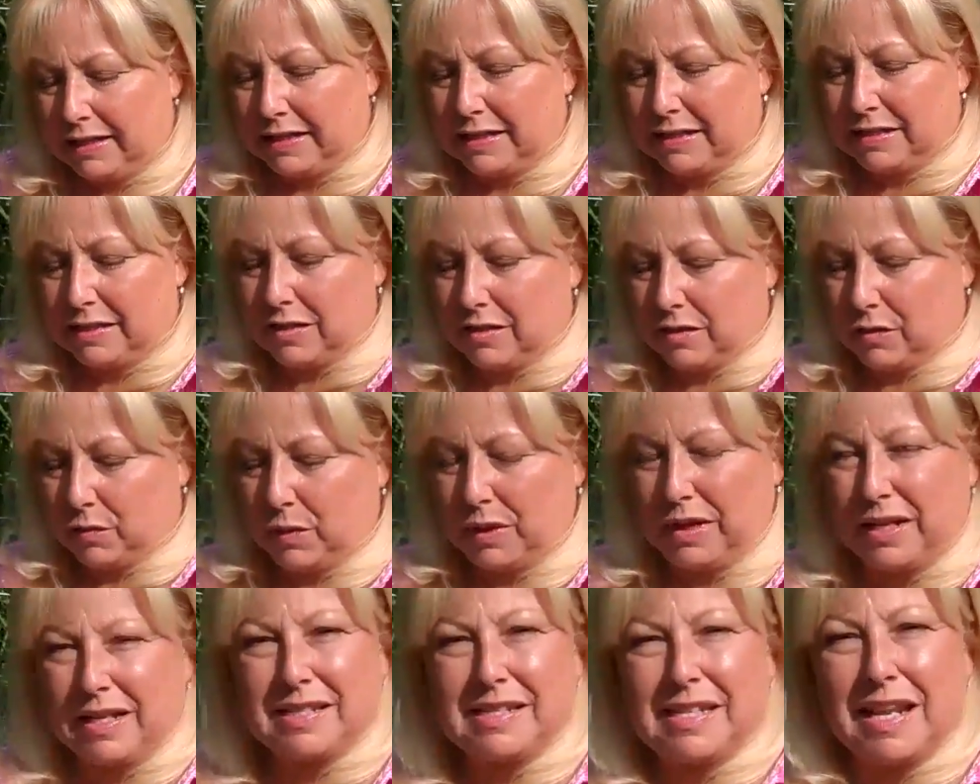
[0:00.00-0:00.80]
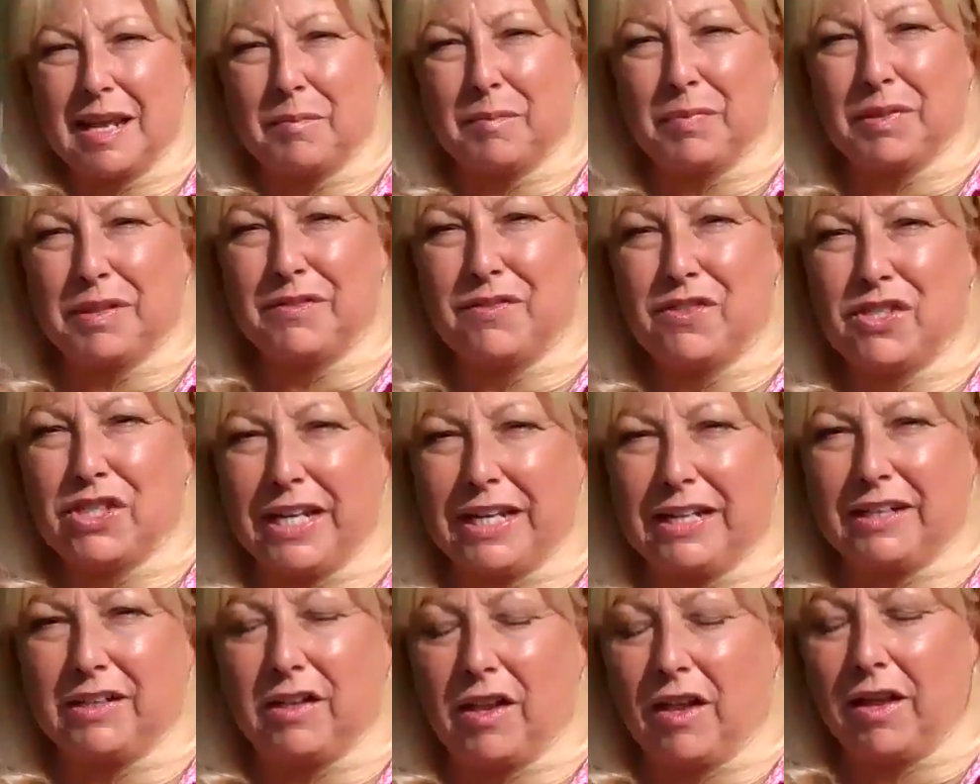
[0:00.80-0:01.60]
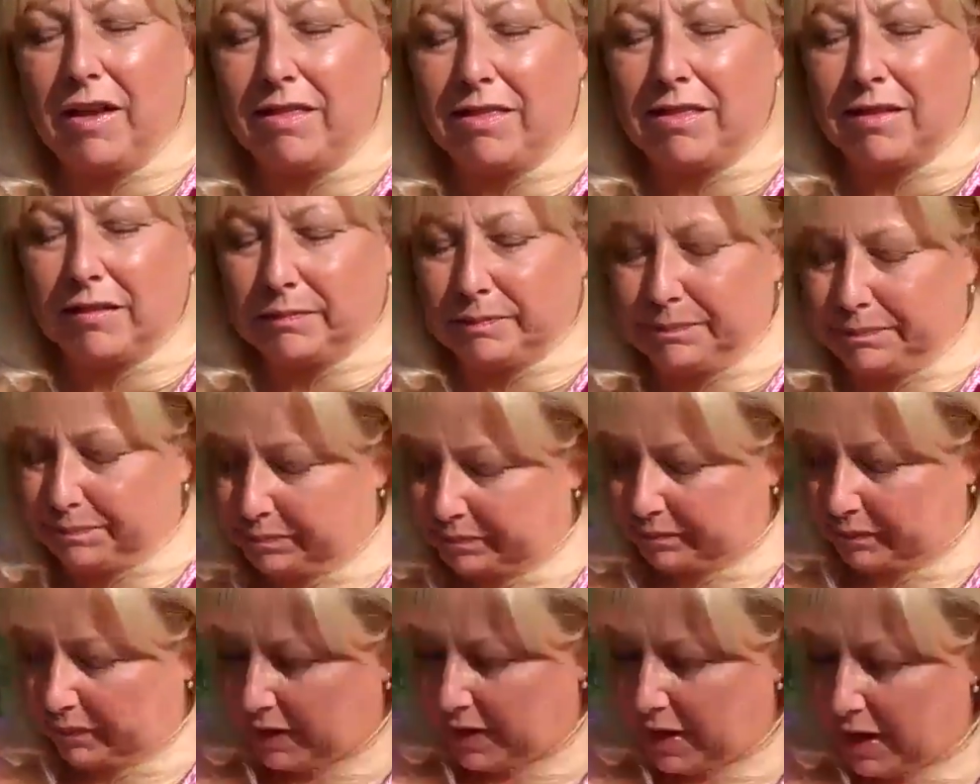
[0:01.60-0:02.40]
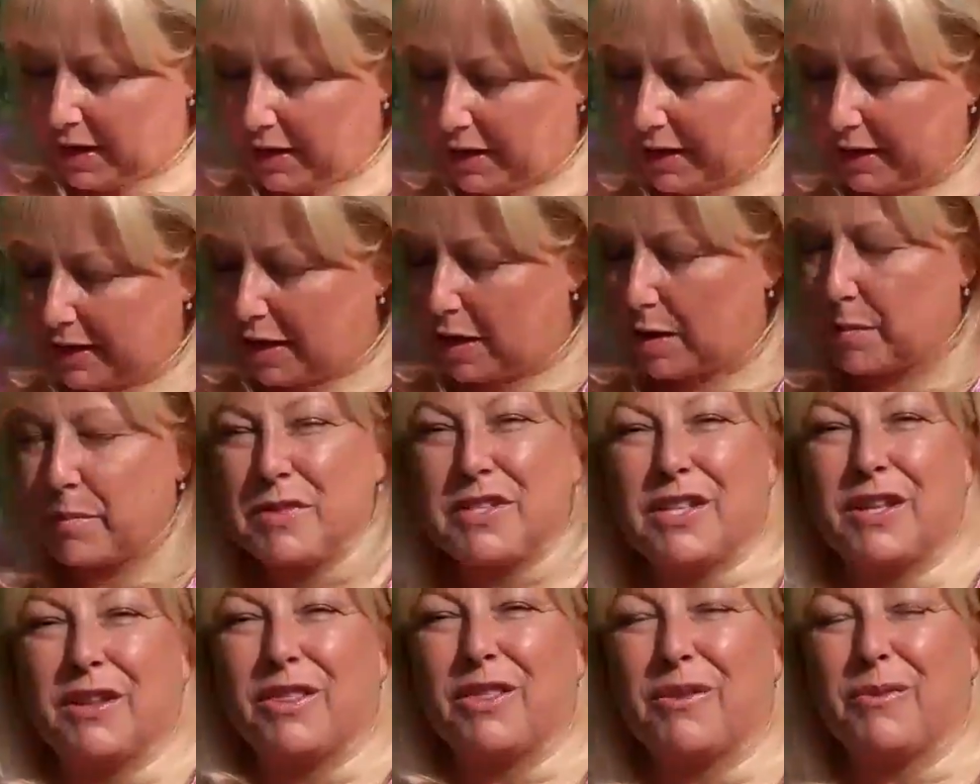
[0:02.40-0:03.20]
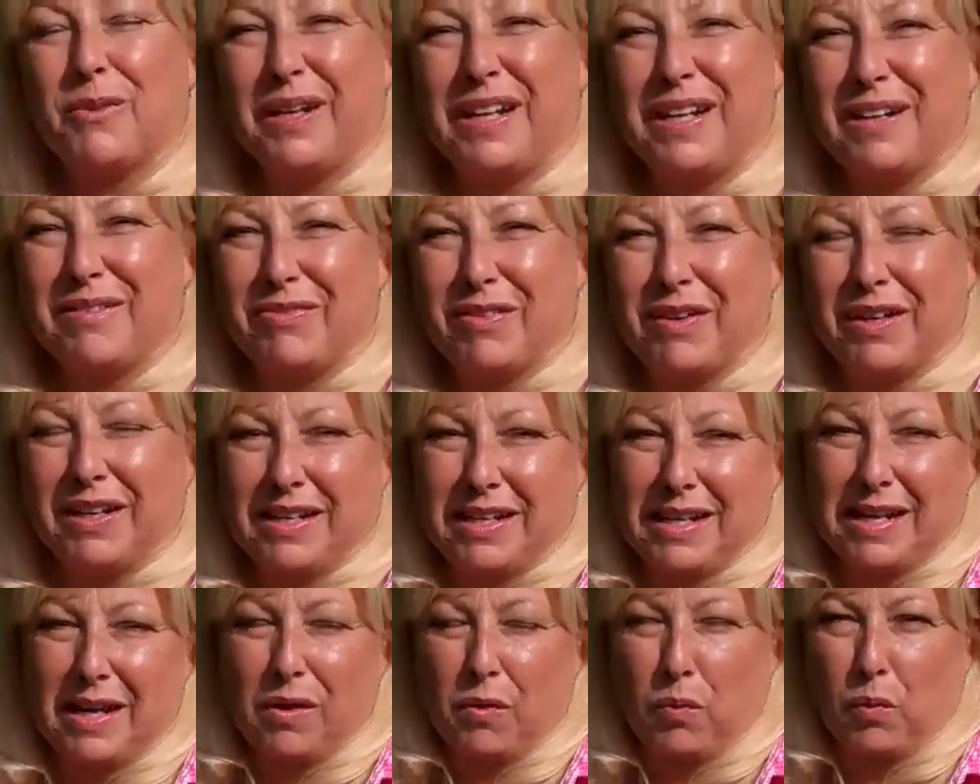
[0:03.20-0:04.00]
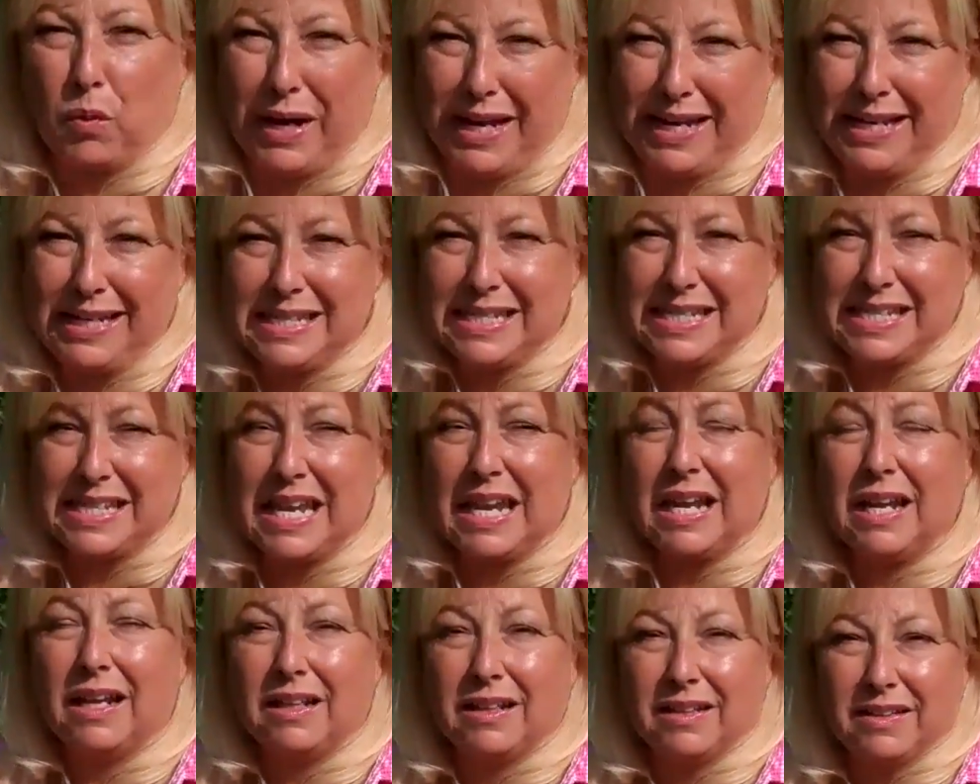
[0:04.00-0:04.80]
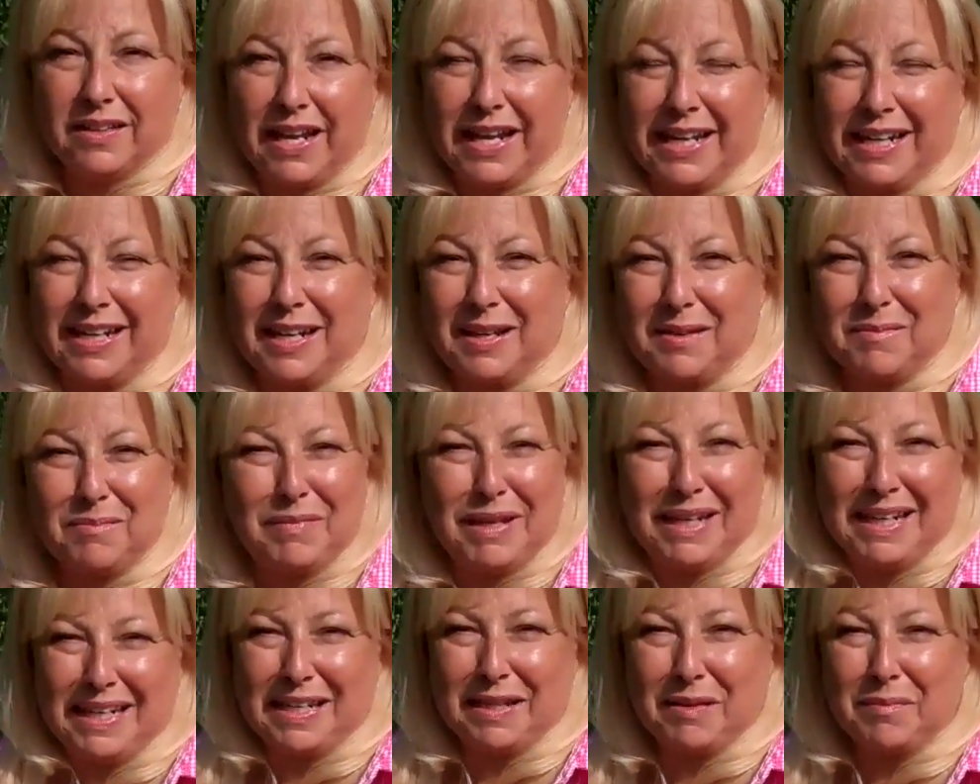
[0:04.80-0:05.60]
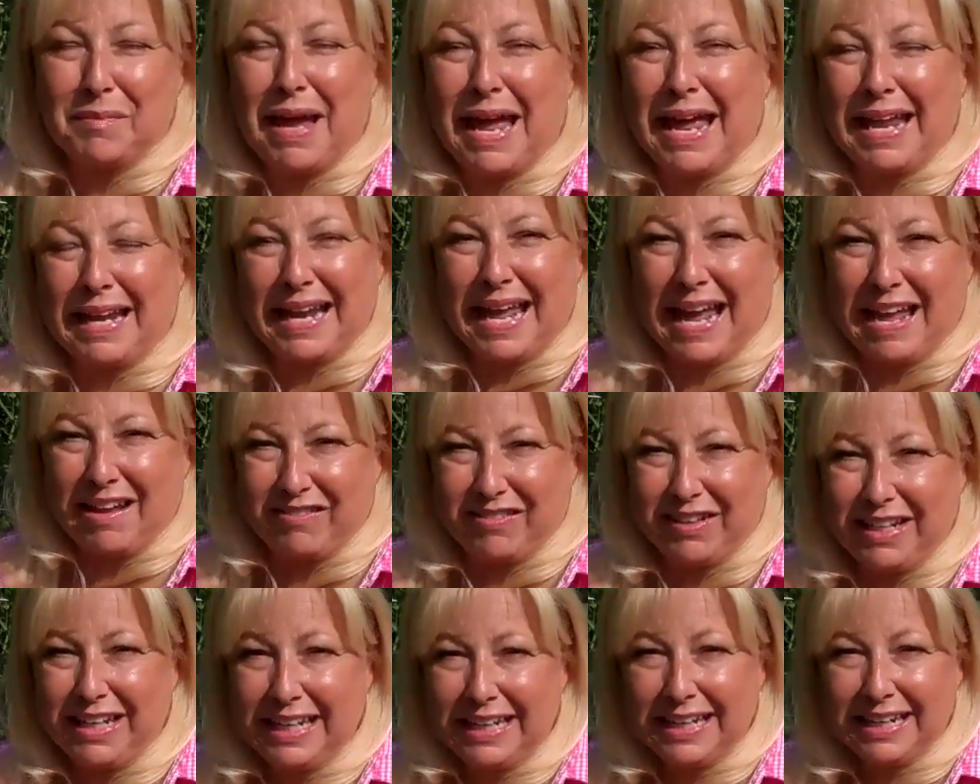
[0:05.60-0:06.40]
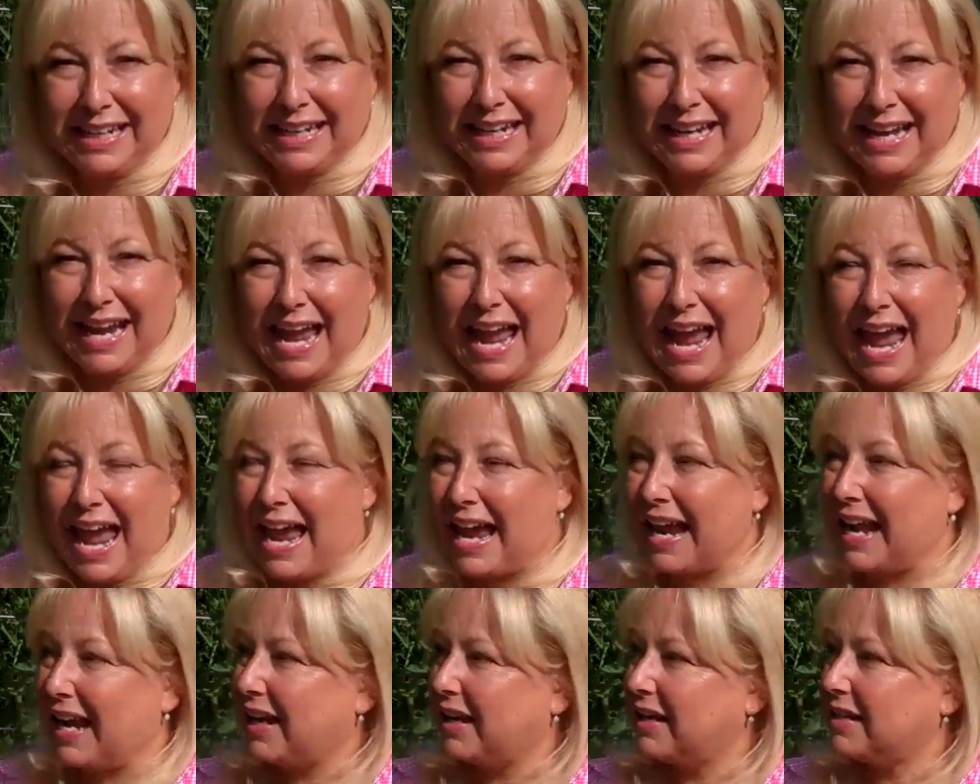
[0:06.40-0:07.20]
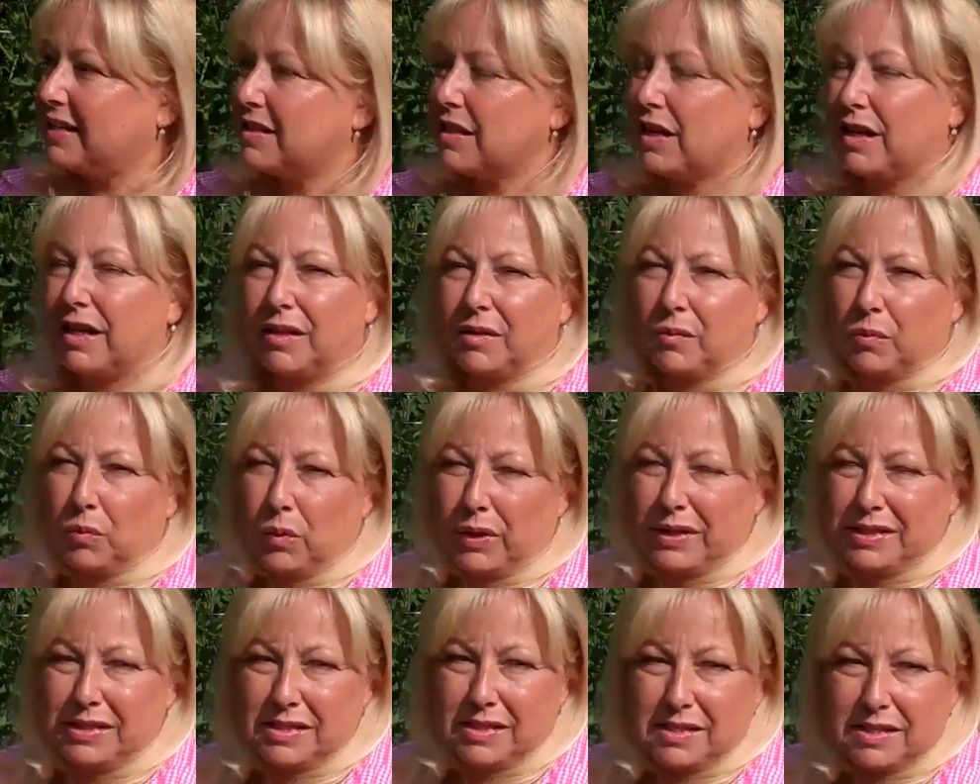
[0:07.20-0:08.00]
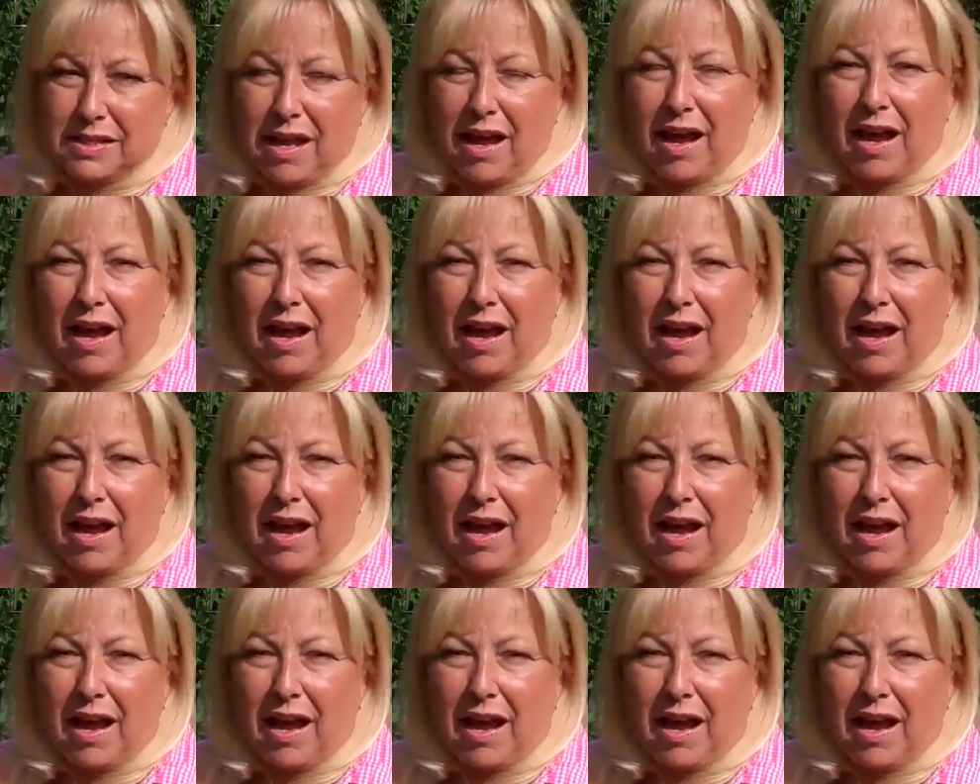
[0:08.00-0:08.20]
This is a sample of shade cloth. It comes in 3 different weights: light, medium, and heavy. And once